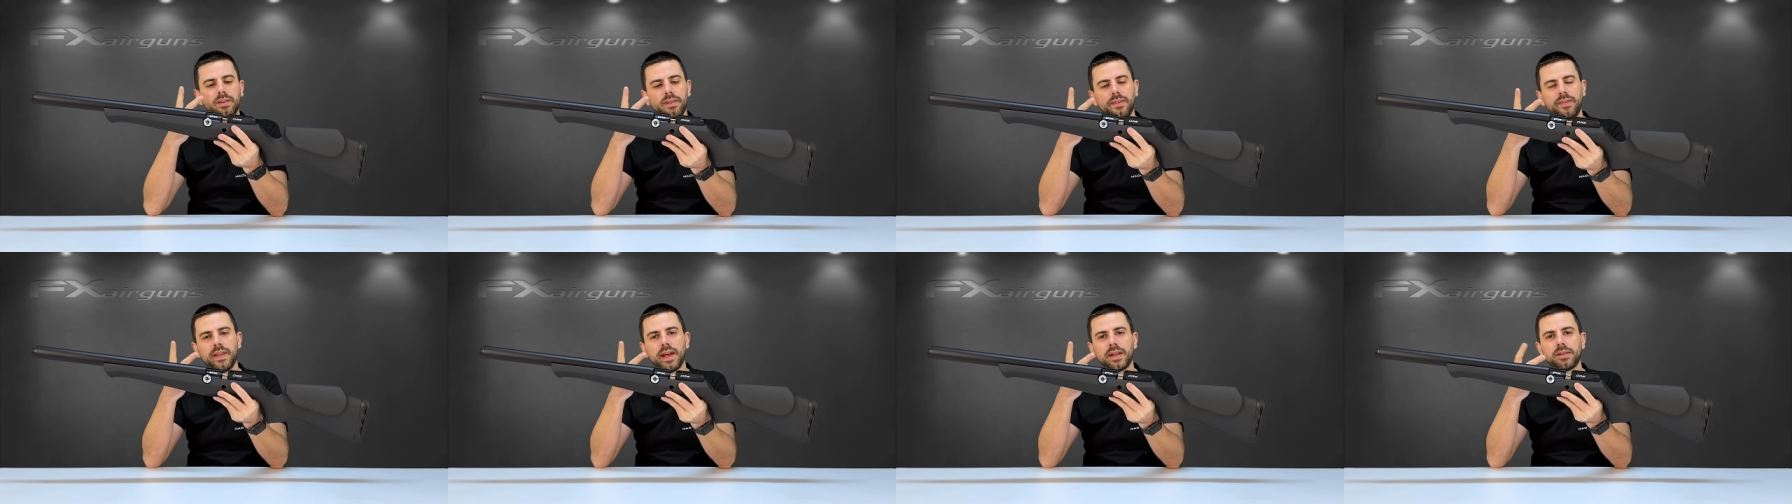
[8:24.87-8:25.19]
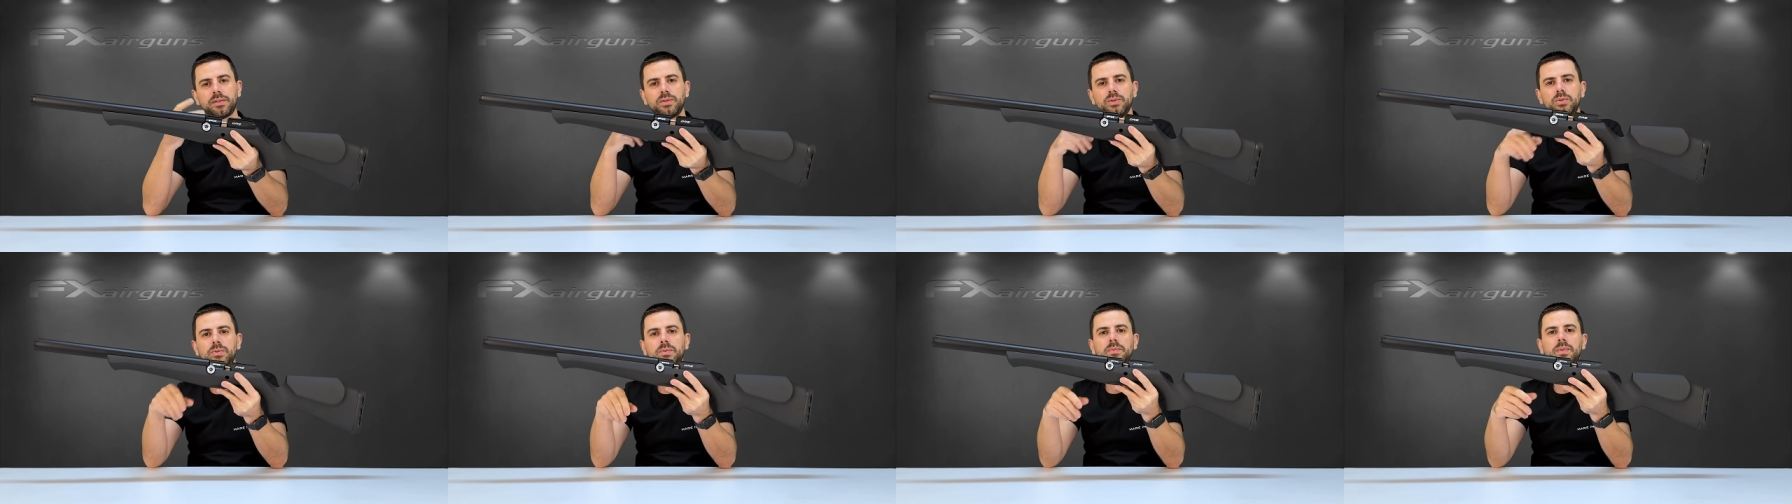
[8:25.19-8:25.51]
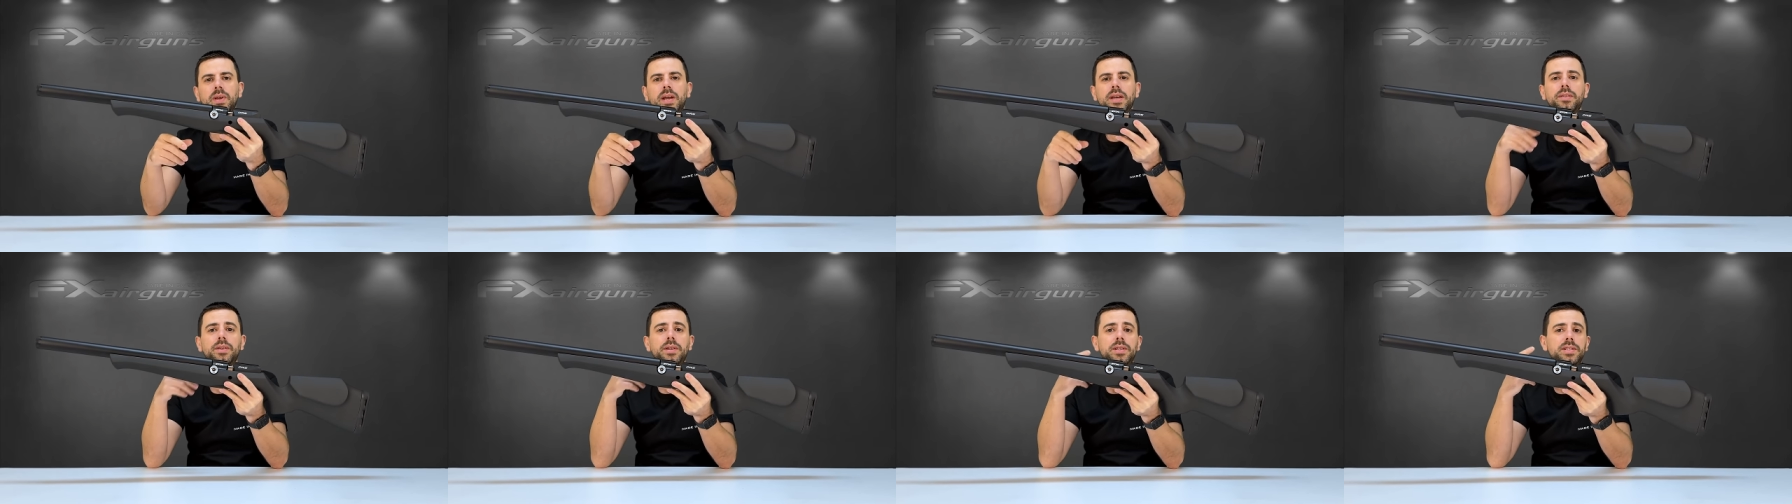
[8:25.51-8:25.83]
not two,
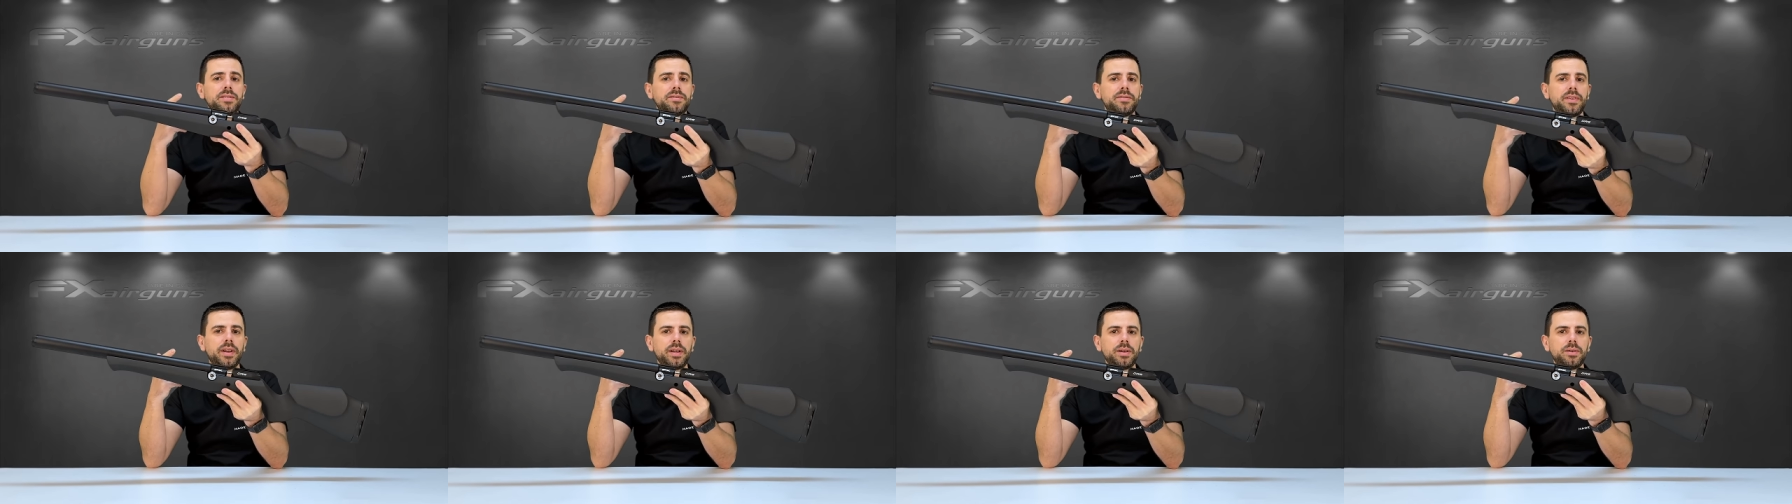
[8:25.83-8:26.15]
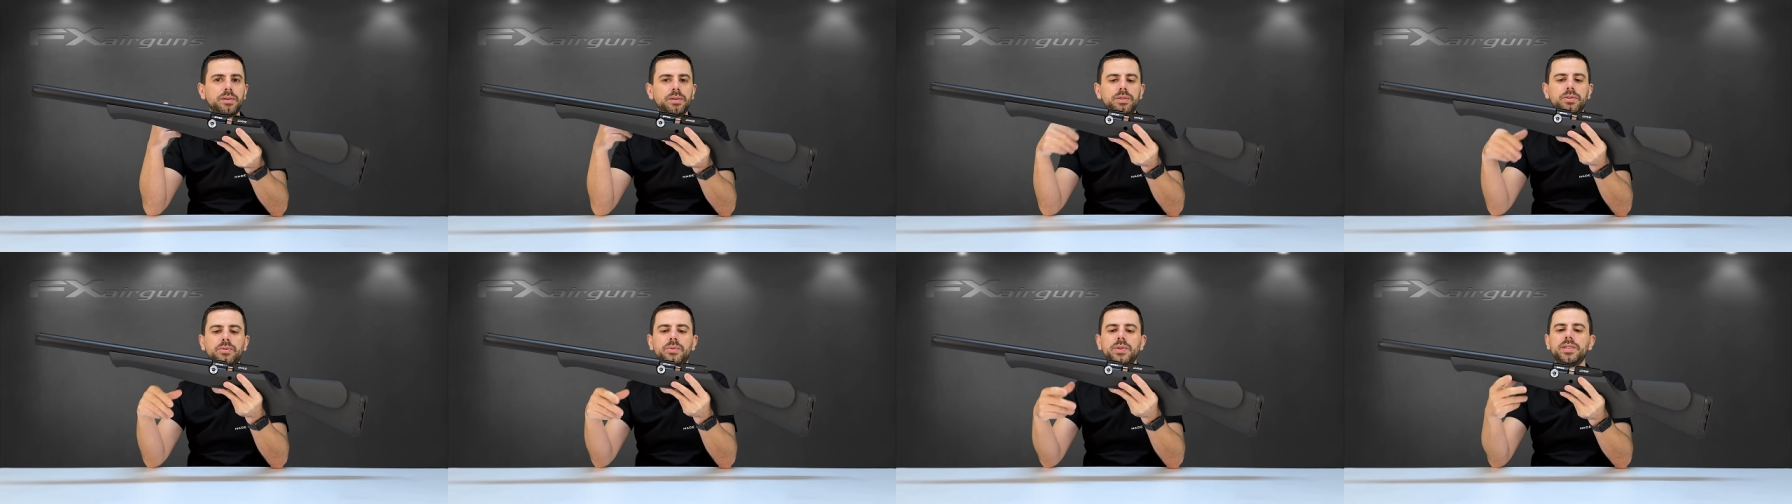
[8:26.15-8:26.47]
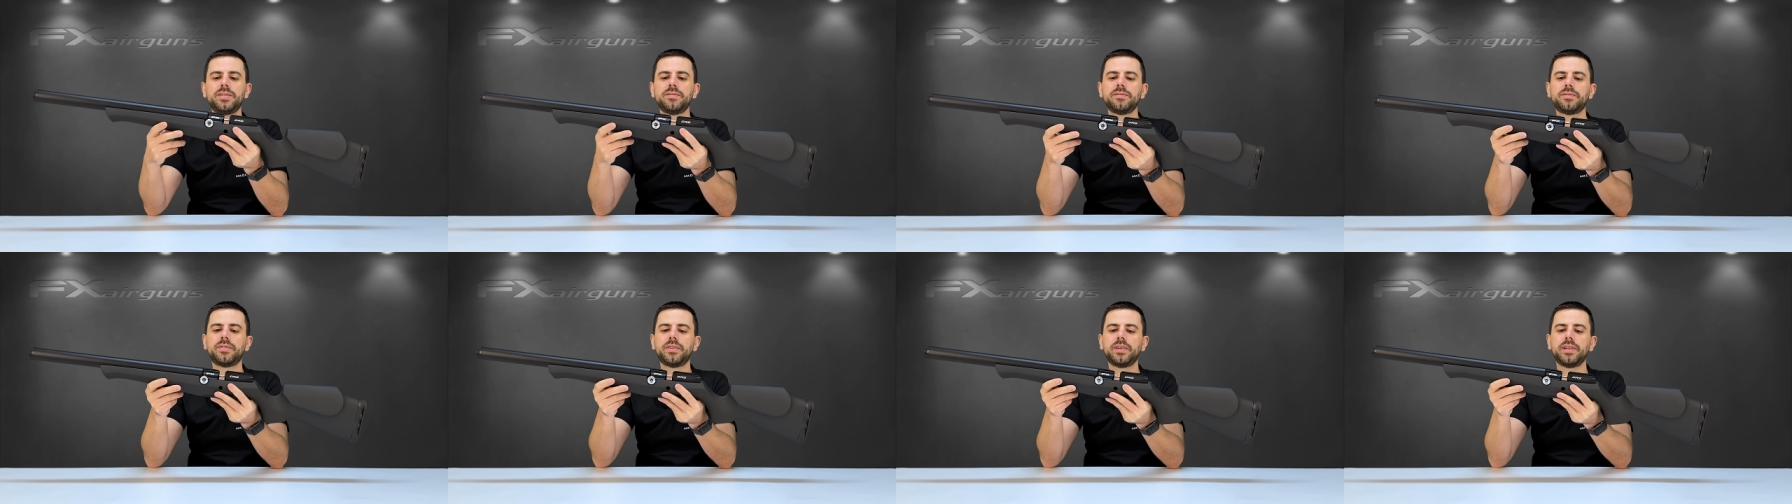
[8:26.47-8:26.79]
and there is a very good
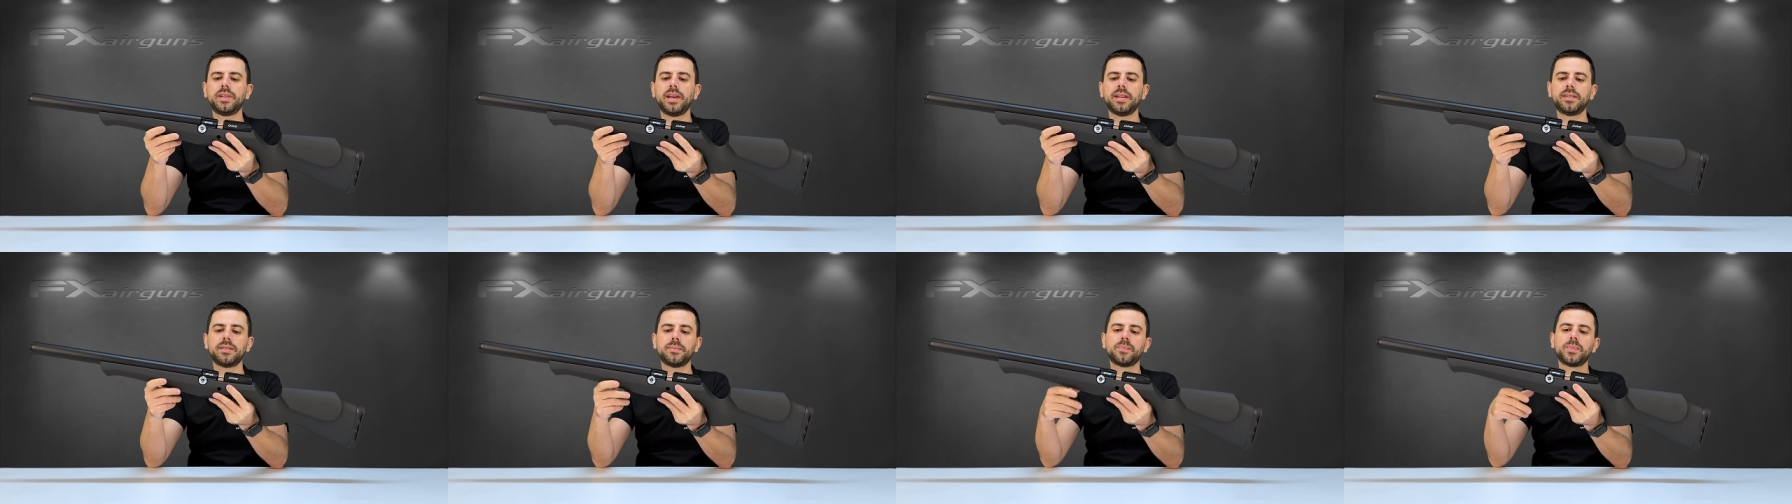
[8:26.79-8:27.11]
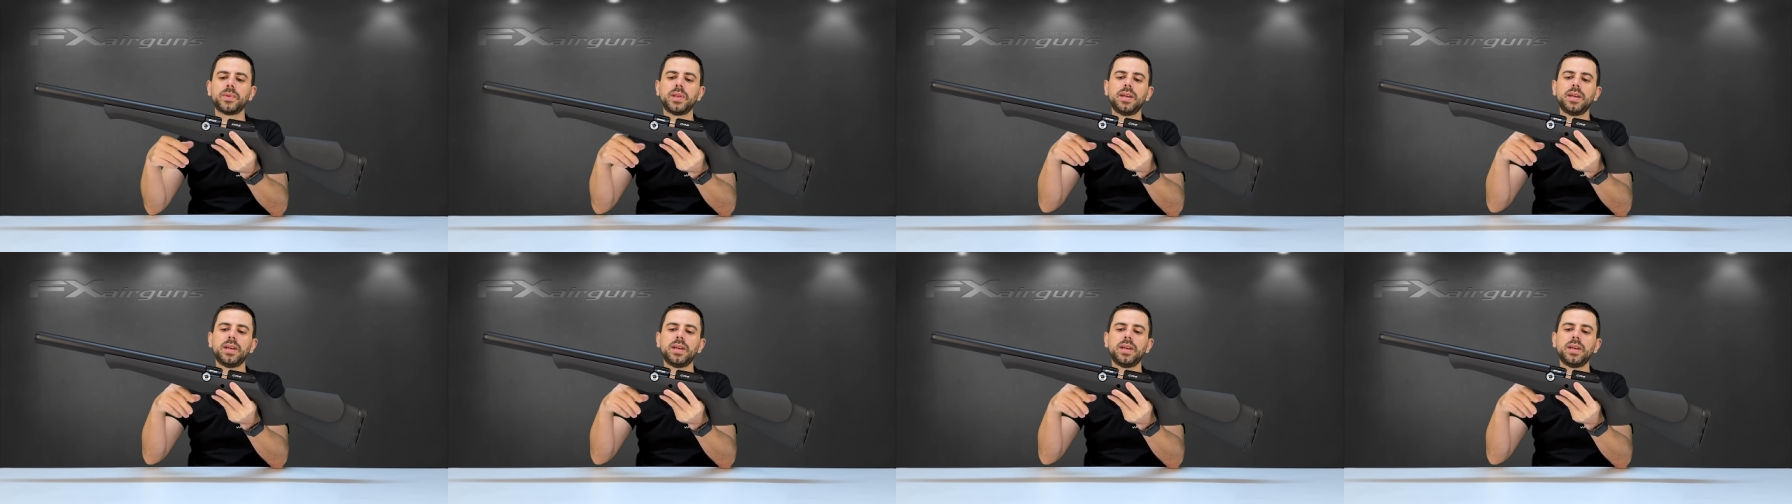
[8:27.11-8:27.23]
reason for that.